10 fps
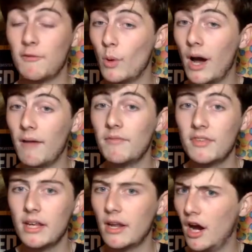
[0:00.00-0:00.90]
If you haven't
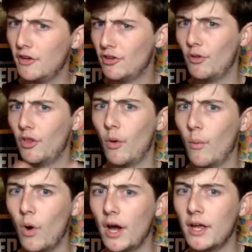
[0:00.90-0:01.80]
seen it, I don't know
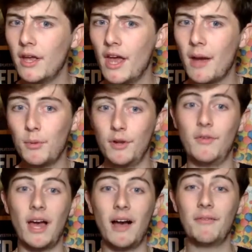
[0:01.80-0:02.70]
why, but if
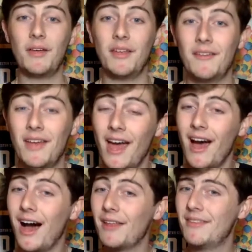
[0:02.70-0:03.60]
you have,
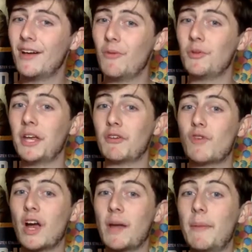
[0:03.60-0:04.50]
it's not one I can
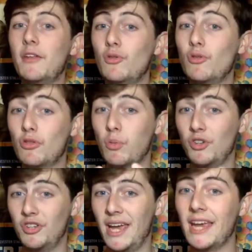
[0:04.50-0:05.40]
recommend you just
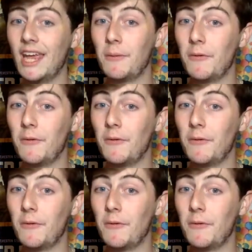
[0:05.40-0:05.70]
watching Endgame.